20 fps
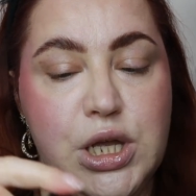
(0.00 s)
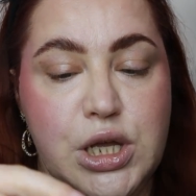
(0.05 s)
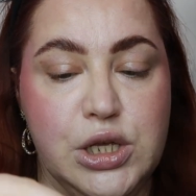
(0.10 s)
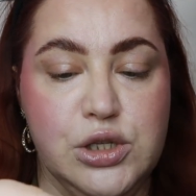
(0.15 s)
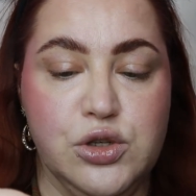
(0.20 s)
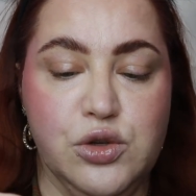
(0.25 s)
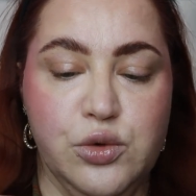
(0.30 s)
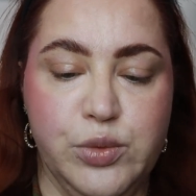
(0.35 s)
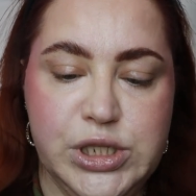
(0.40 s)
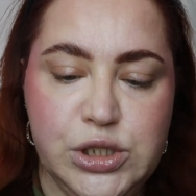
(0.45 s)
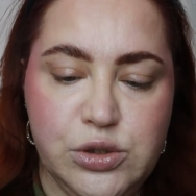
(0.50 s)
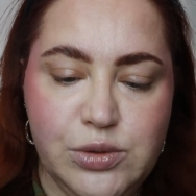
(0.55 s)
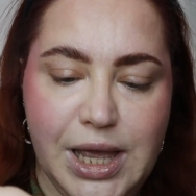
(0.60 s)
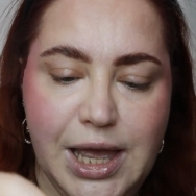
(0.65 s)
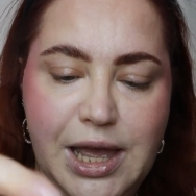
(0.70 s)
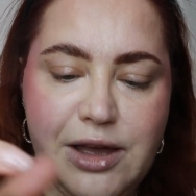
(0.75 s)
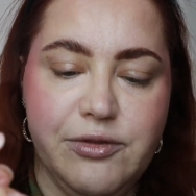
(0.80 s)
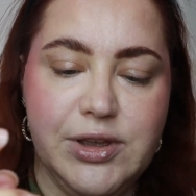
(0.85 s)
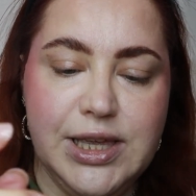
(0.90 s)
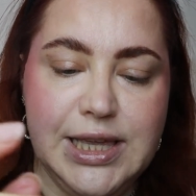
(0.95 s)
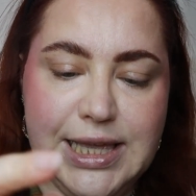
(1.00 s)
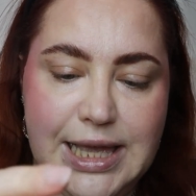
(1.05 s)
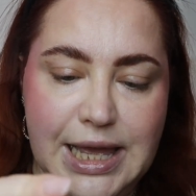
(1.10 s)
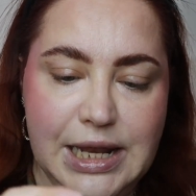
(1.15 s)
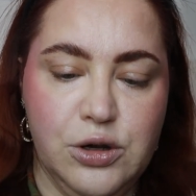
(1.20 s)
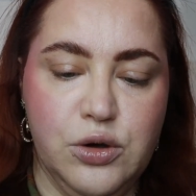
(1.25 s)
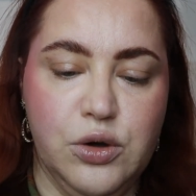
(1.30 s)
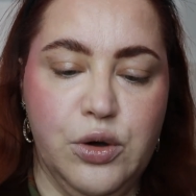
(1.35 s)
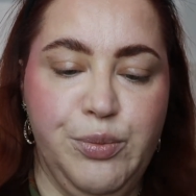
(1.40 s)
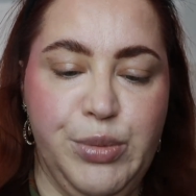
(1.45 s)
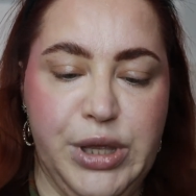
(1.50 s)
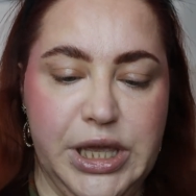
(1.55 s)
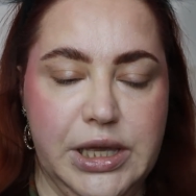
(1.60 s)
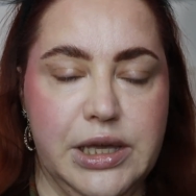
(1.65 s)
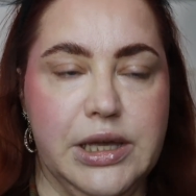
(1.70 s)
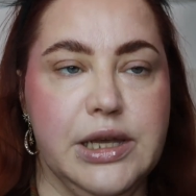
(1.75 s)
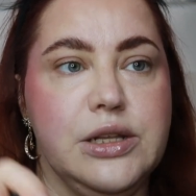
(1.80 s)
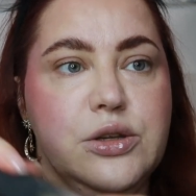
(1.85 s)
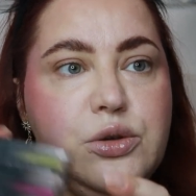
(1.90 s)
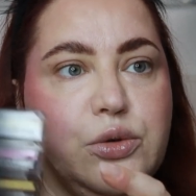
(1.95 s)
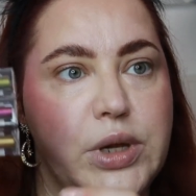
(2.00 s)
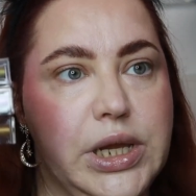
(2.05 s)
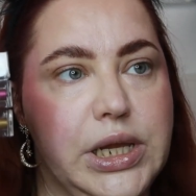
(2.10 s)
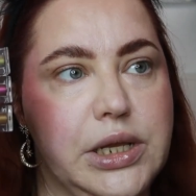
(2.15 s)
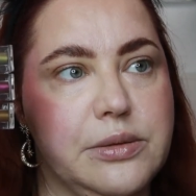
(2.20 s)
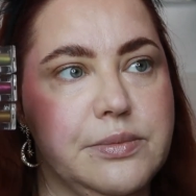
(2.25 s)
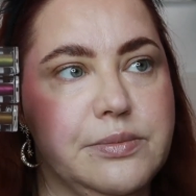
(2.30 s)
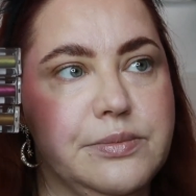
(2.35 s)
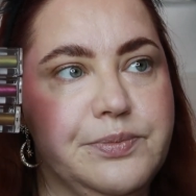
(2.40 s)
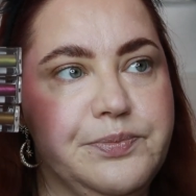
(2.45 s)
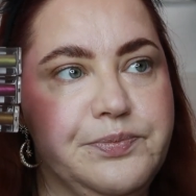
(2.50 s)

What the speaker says: So we do have a yellow, pink, and a green.